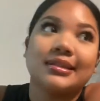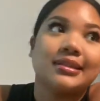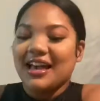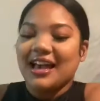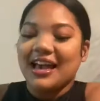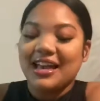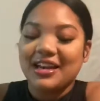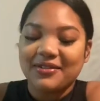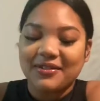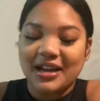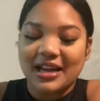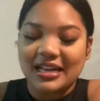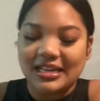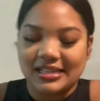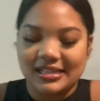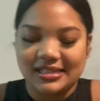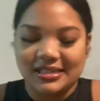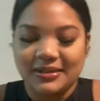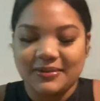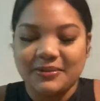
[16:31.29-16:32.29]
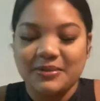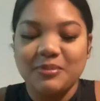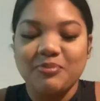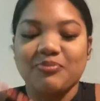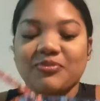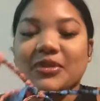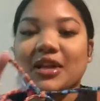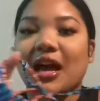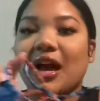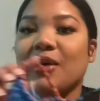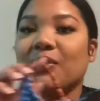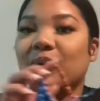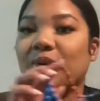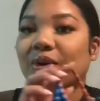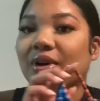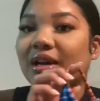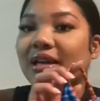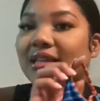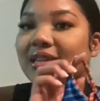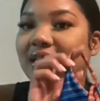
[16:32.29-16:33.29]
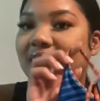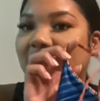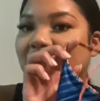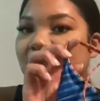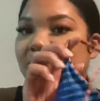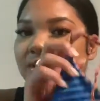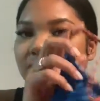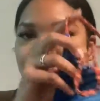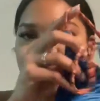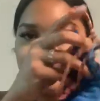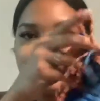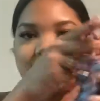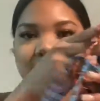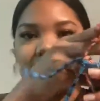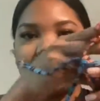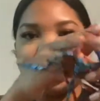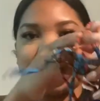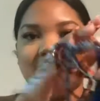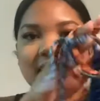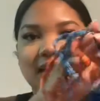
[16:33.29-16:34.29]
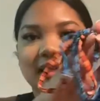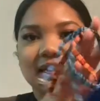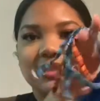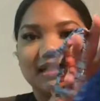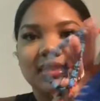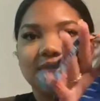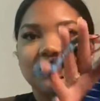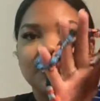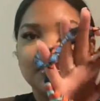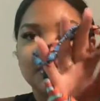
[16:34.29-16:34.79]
Anyways, I wore this little swimsuit. I got this from